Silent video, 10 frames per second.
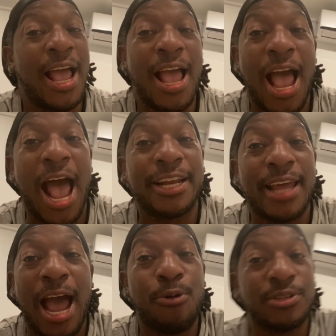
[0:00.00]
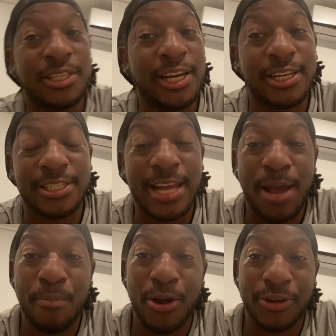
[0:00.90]
I wasn't in the
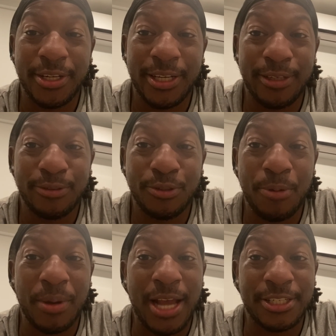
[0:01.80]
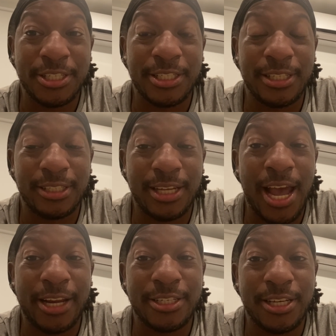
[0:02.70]
stock market then. You know what I mean? I just
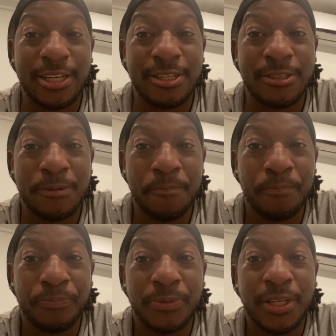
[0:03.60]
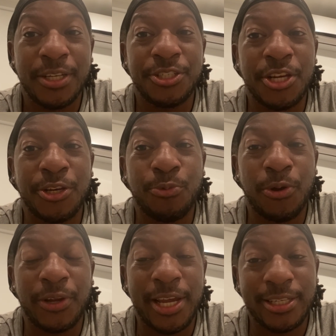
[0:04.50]
got into this
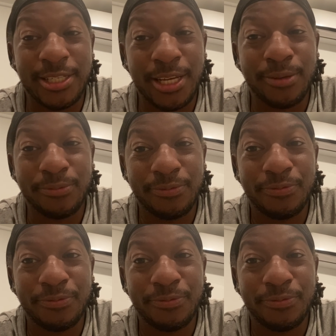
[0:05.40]
January 18th.